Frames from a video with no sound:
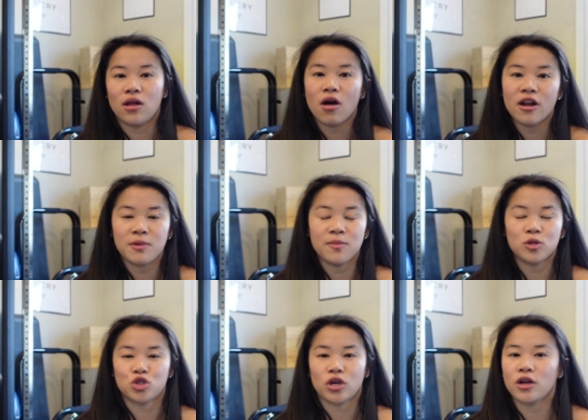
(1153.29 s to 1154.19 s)
A lot of people
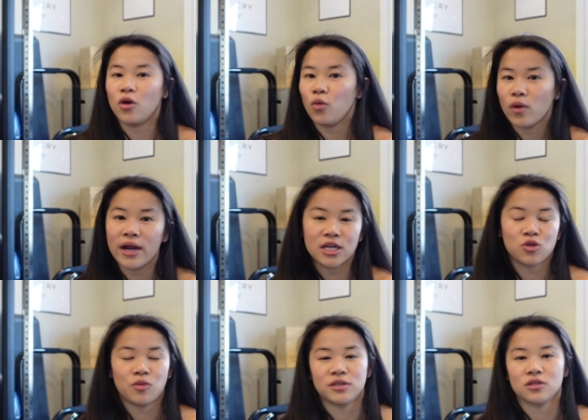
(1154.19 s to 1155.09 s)
just try to go right
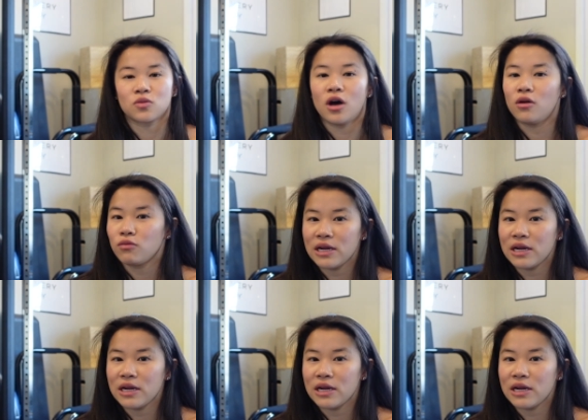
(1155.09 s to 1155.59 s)
into a pistol squat,